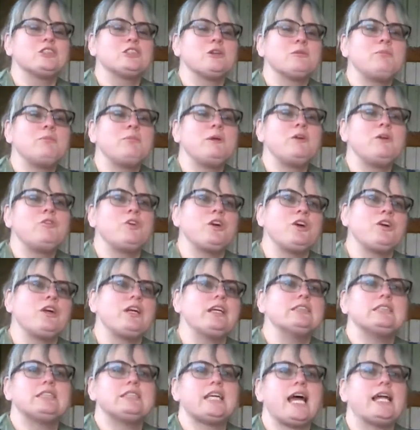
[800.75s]
So be
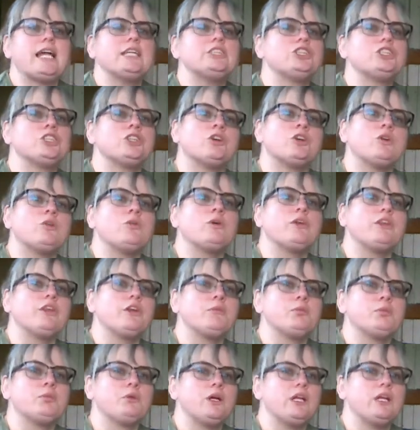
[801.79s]
very intentional with
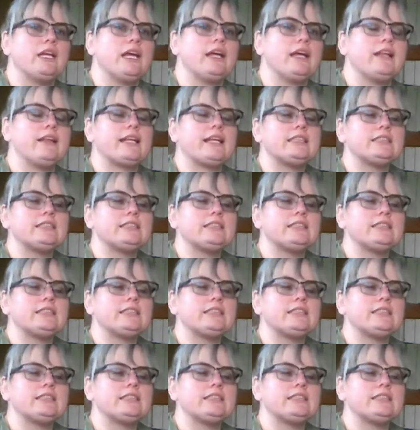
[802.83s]
your breeding.